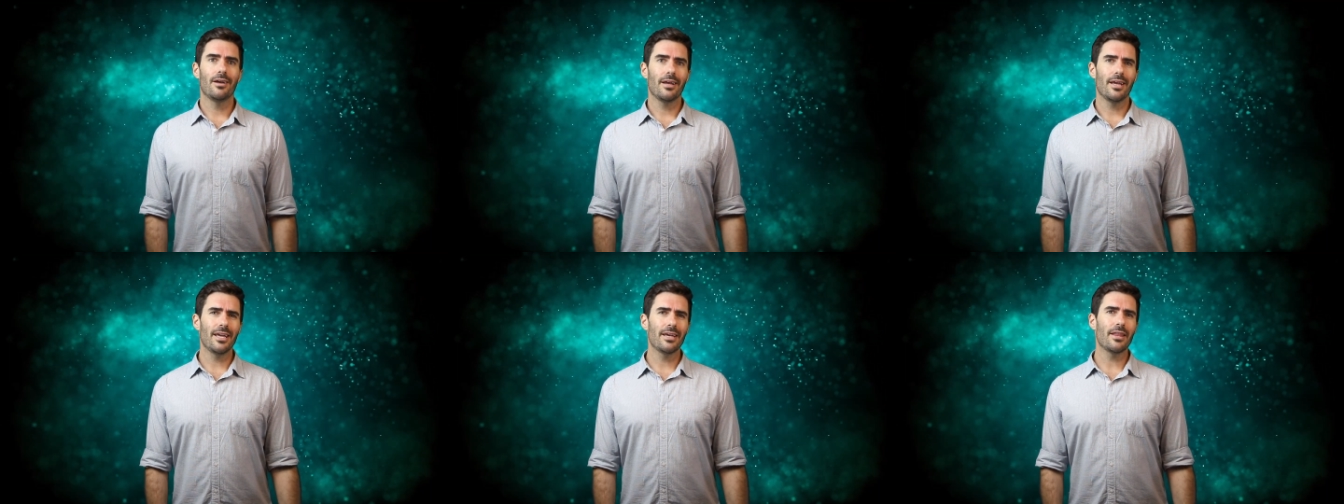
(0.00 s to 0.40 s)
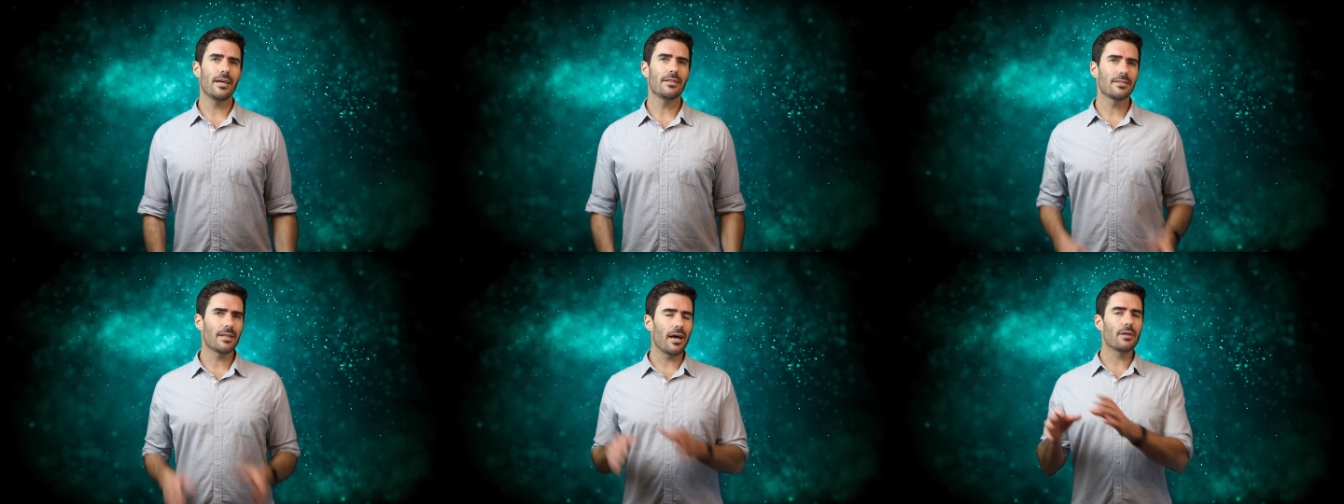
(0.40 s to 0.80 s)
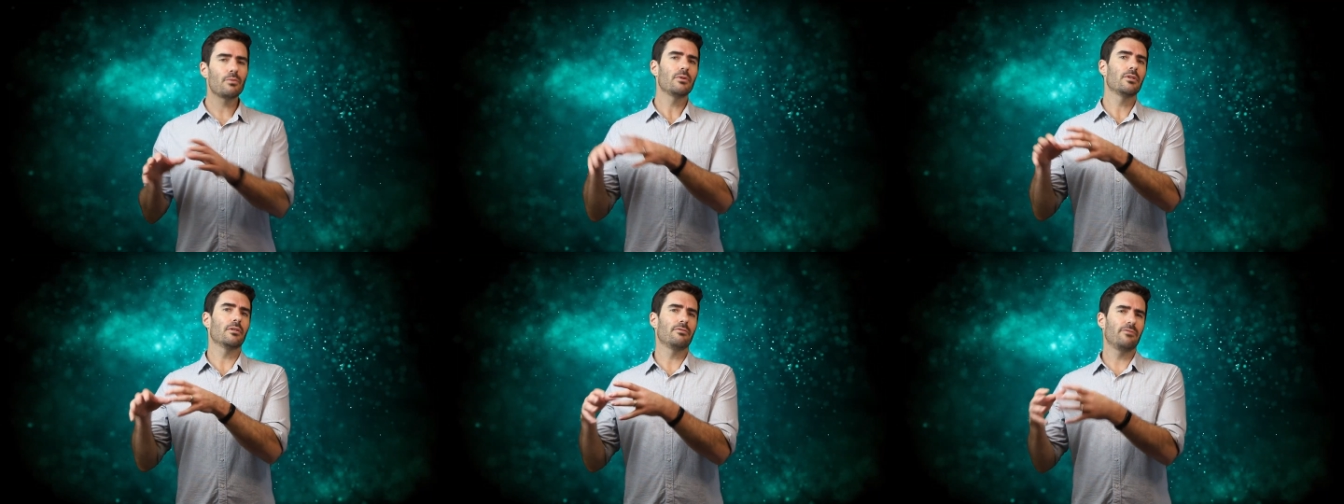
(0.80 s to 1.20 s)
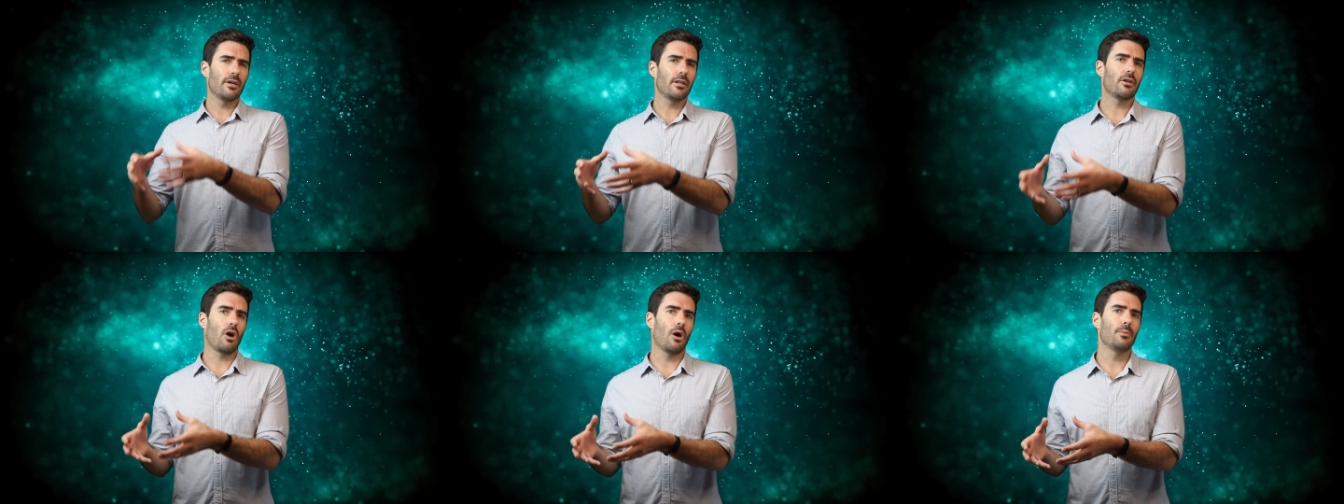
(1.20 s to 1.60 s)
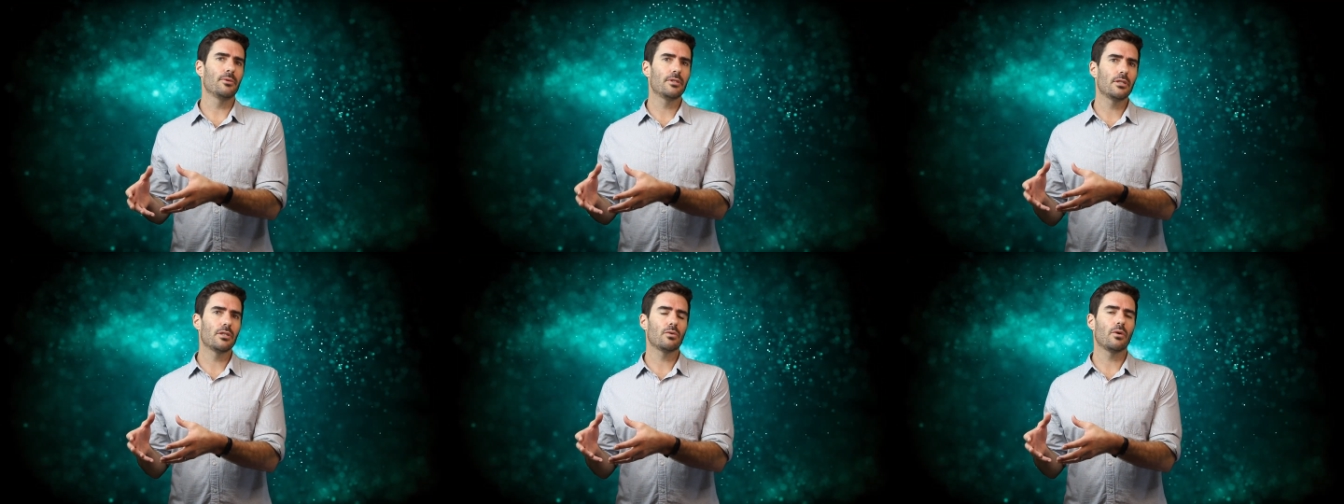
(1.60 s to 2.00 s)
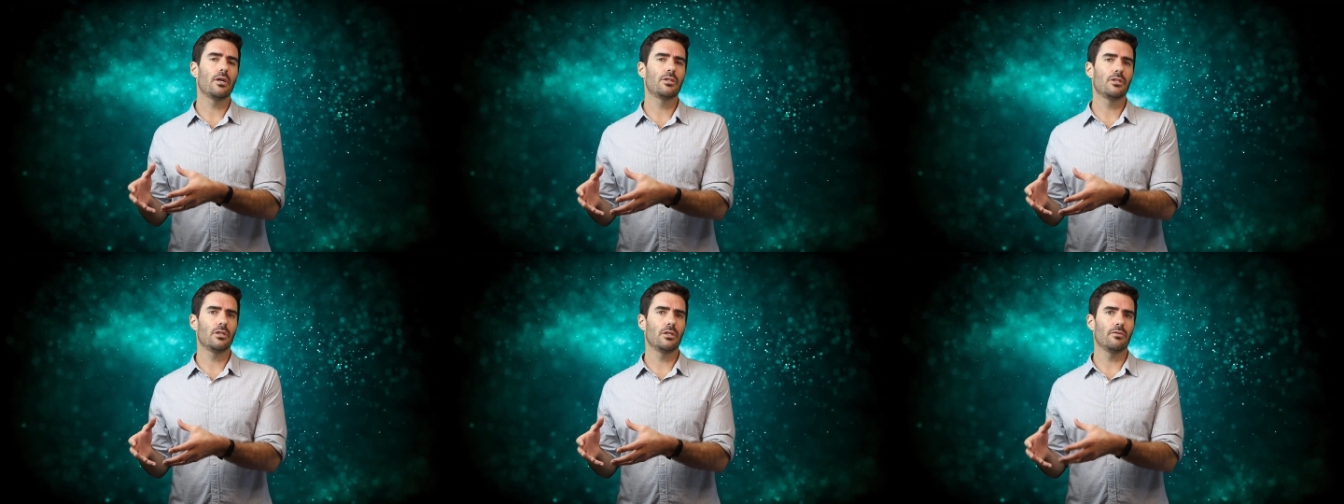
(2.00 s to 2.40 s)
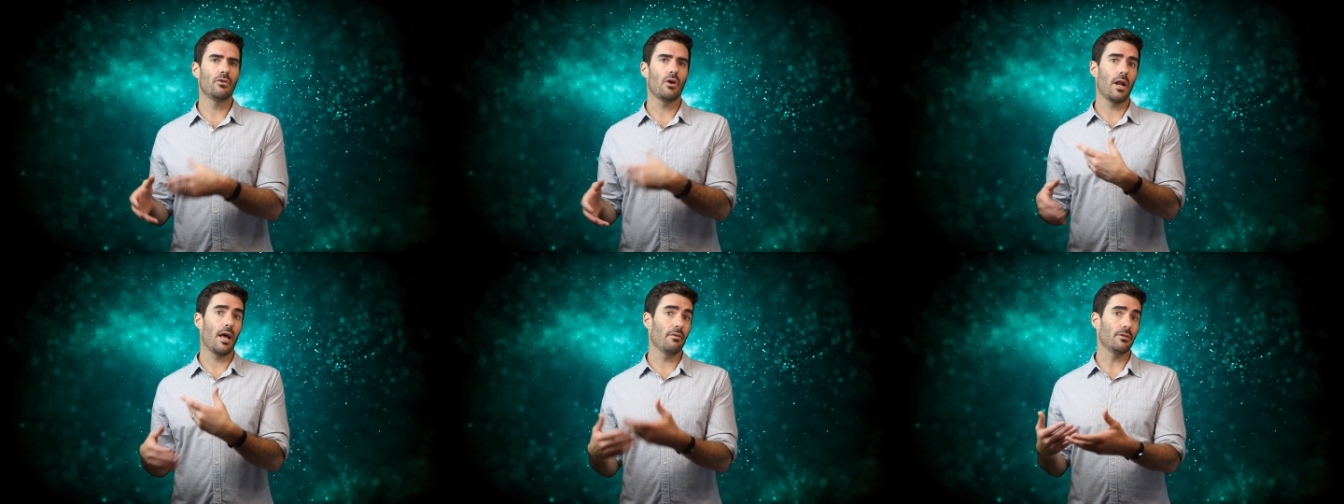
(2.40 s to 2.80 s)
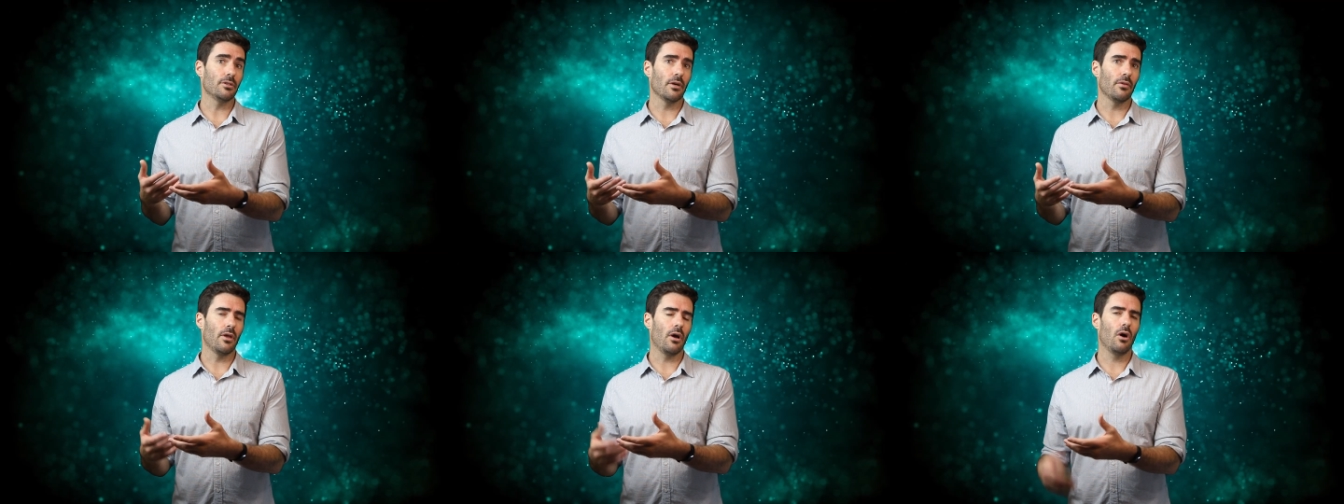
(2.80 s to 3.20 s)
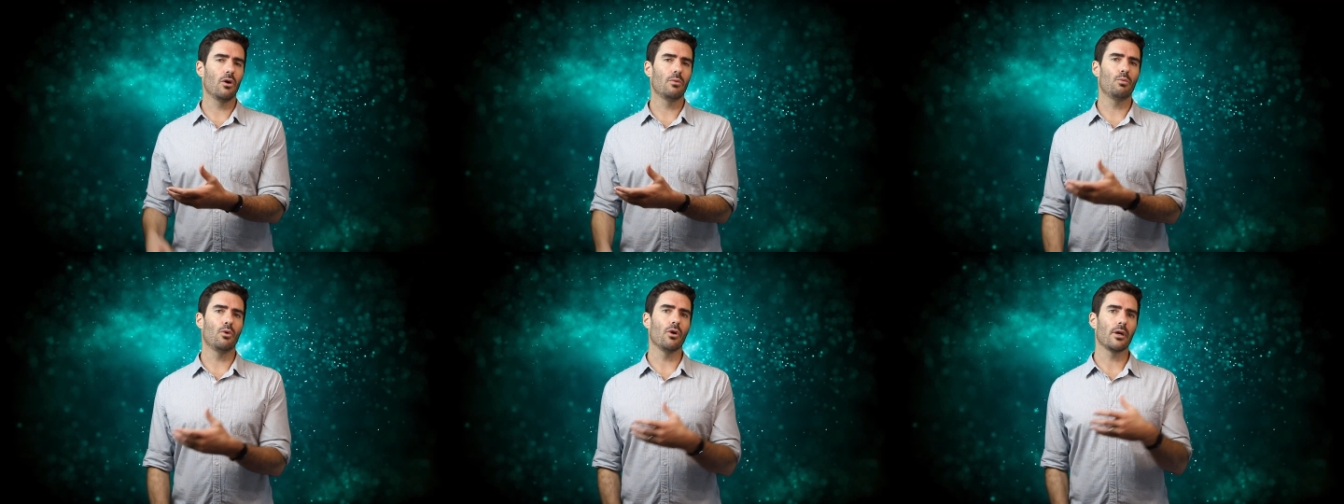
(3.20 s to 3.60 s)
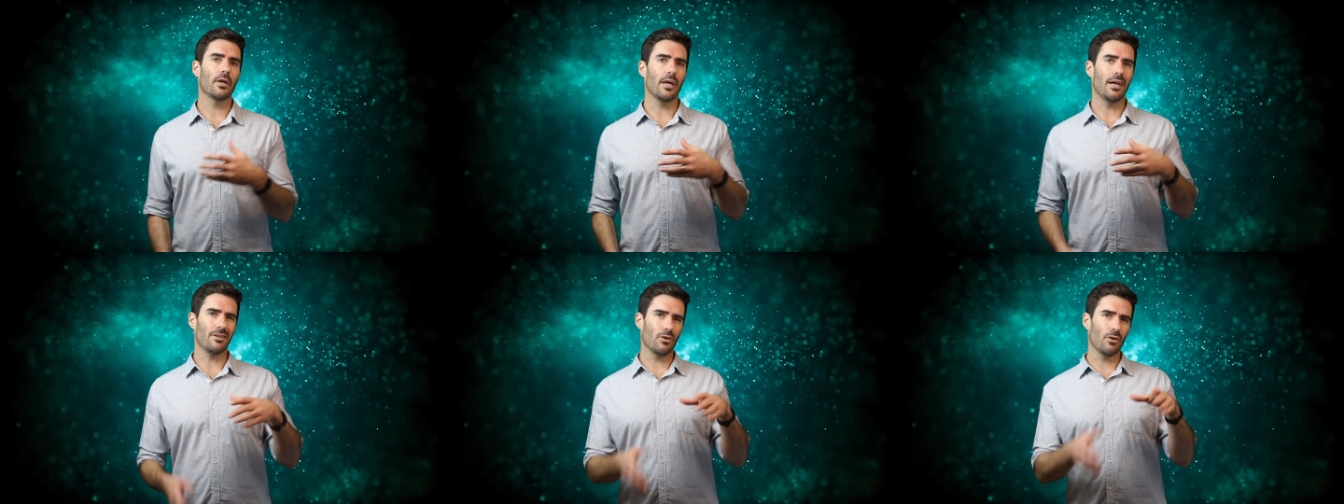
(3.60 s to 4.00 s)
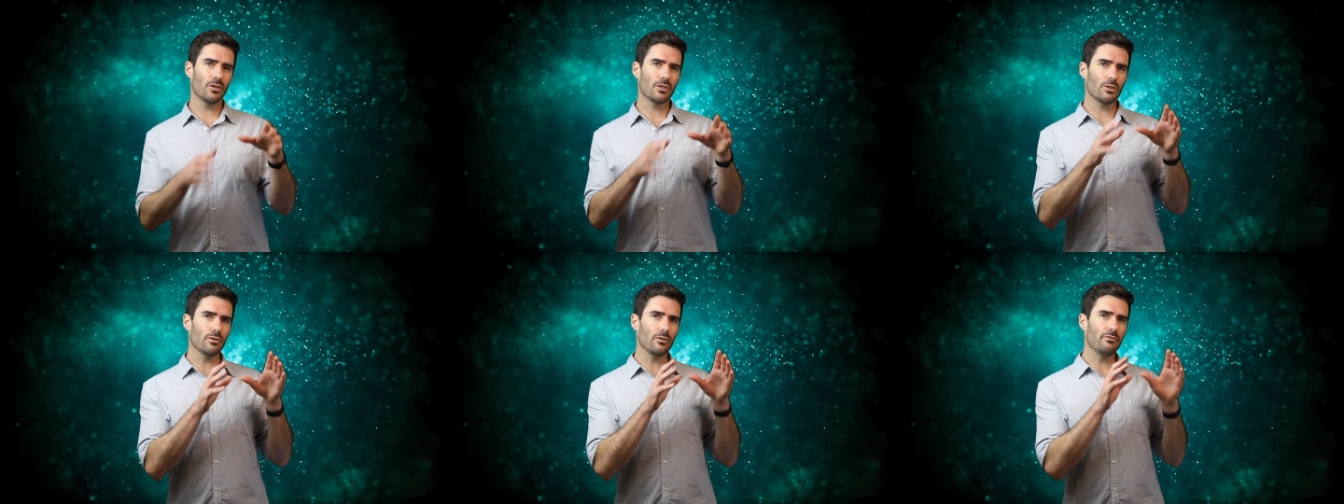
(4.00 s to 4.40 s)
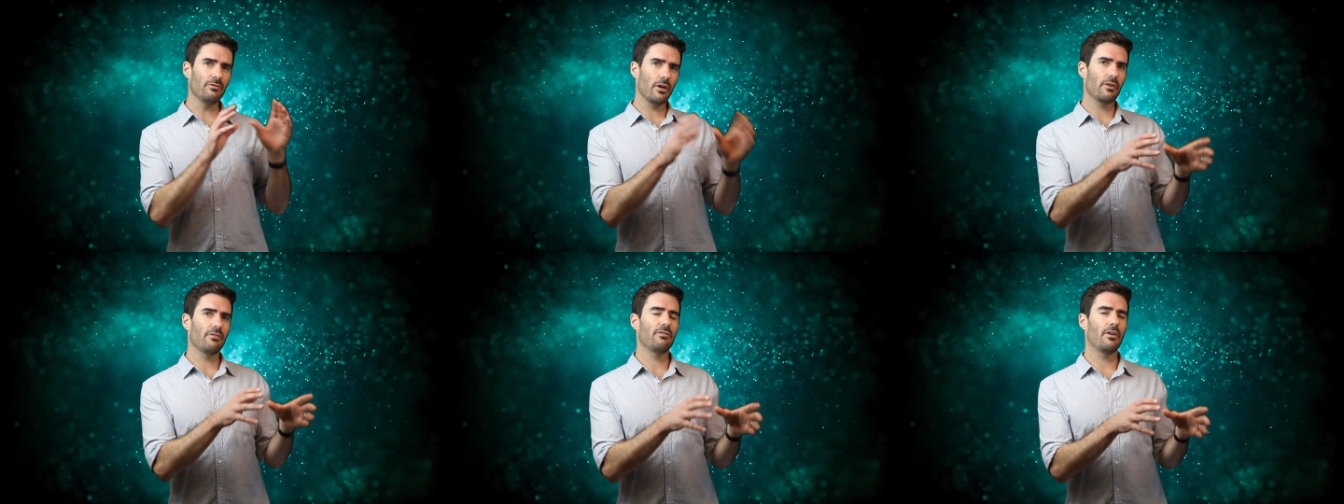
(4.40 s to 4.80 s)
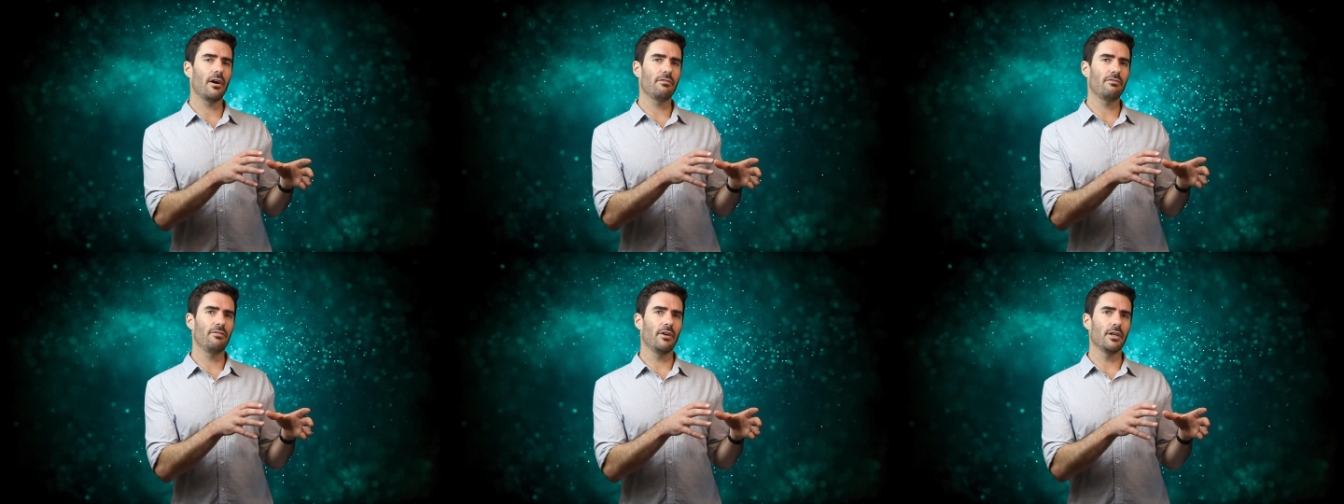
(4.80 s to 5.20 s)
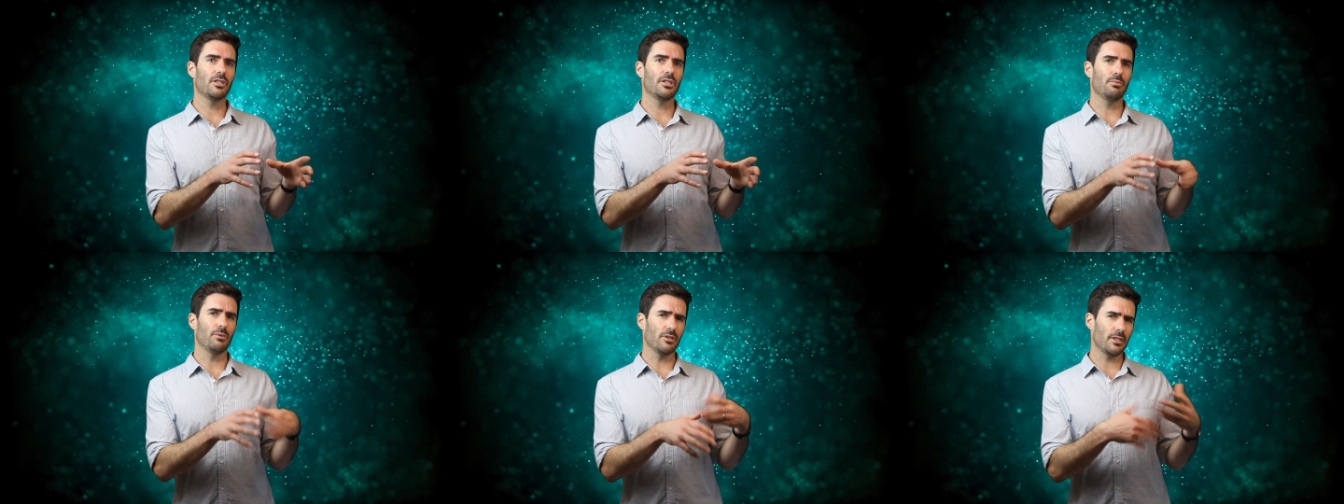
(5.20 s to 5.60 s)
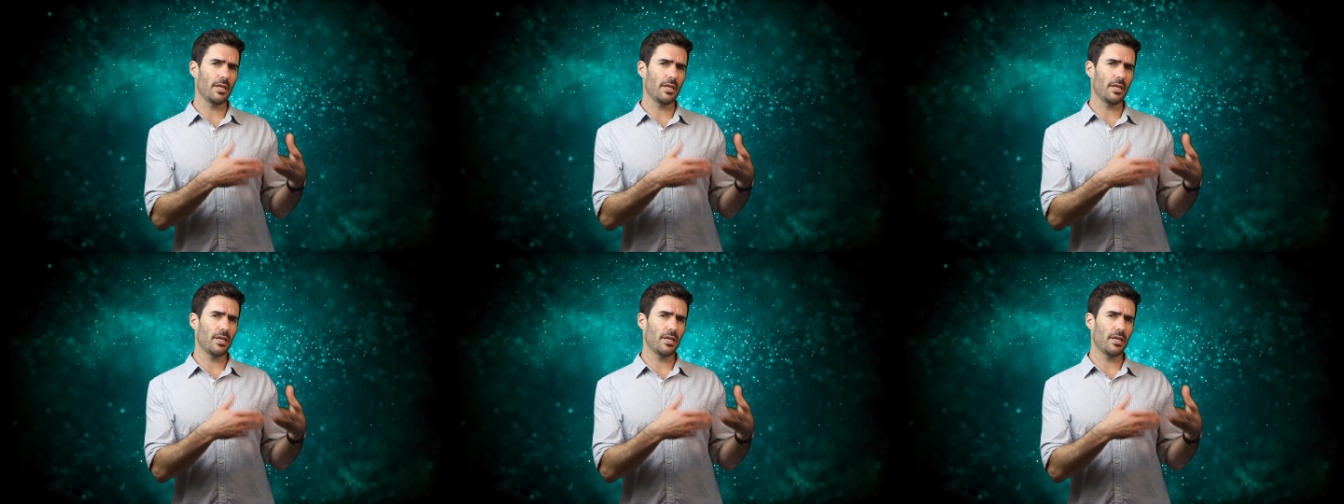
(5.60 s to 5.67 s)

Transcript: Here they started with a fairly common situation of not having done their homework and gone to a very far fetched but